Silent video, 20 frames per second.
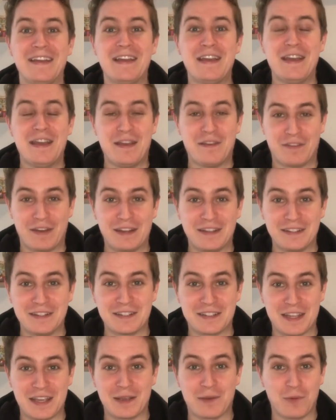if I didn't
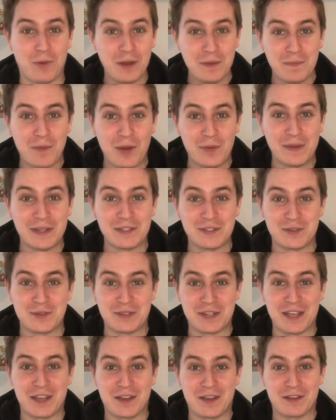take one moment to
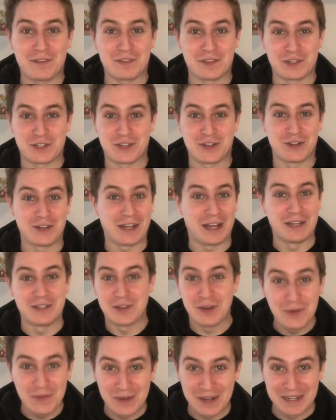take off the shirt I
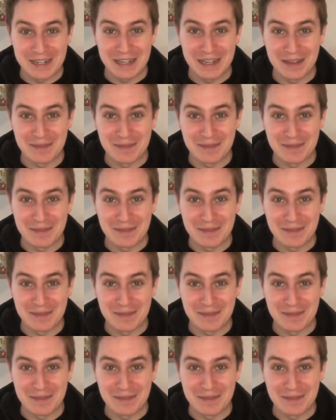don't want to get